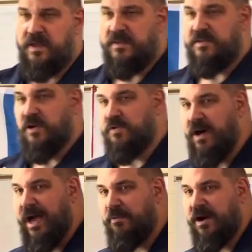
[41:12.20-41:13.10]
So do
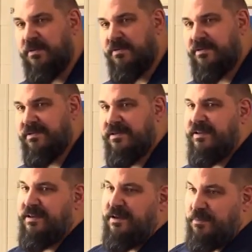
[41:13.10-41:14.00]
I wear
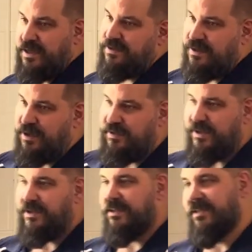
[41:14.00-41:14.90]
mixed
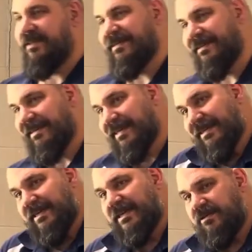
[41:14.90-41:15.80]
clothing?
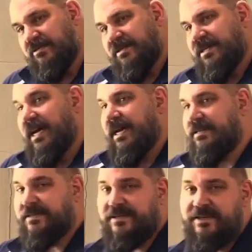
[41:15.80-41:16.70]
The answer is
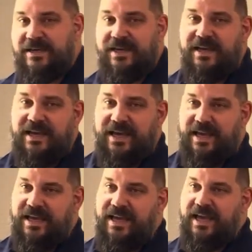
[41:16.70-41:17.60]
yes.
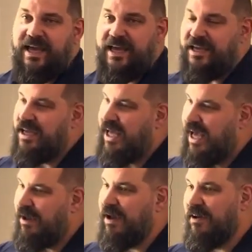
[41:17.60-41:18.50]

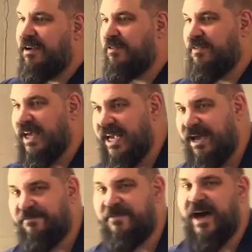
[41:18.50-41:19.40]
I don't think
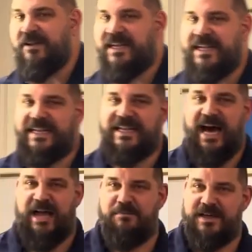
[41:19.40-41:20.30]
I've found any
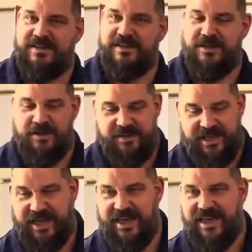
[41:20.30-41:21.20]
non-mixed
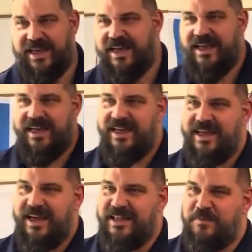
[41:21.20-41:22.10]
clothing,
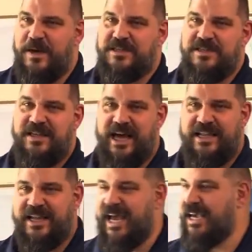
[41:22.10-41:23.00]
especially none
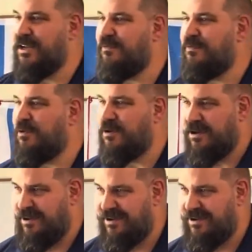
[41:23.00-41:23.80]
that I can afford.